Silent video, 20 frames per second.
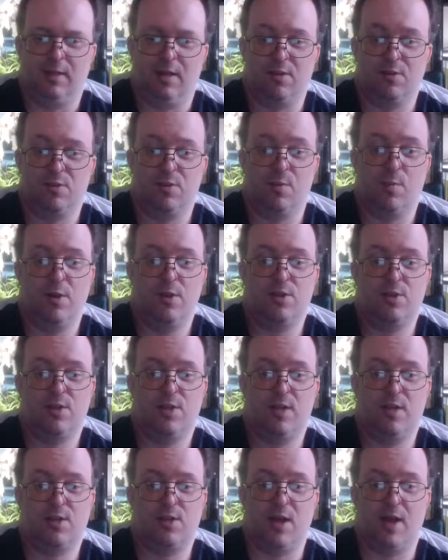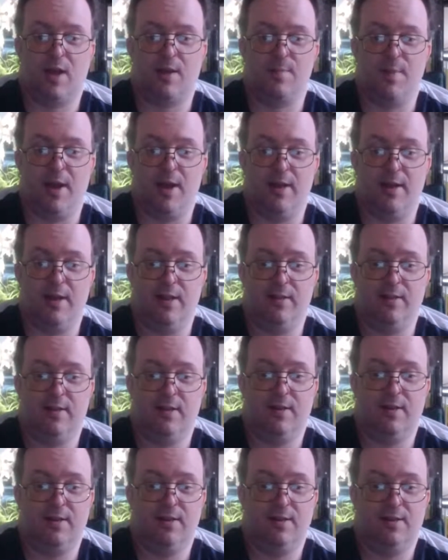So it weren't Tic Tac Man then,
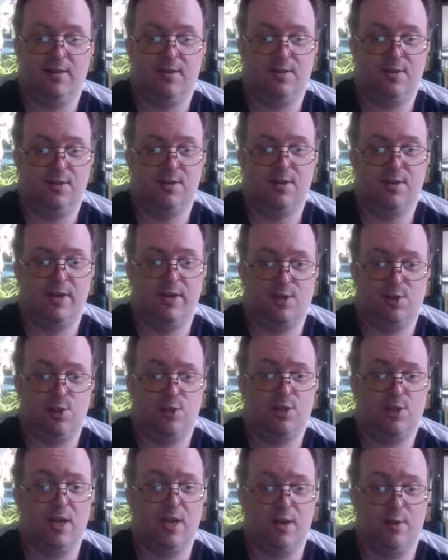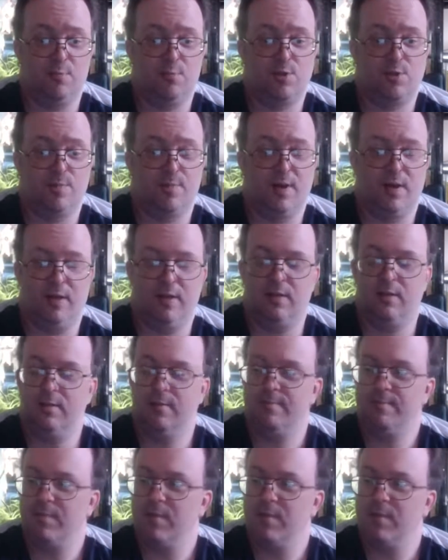did he? You could actually tell it was a male.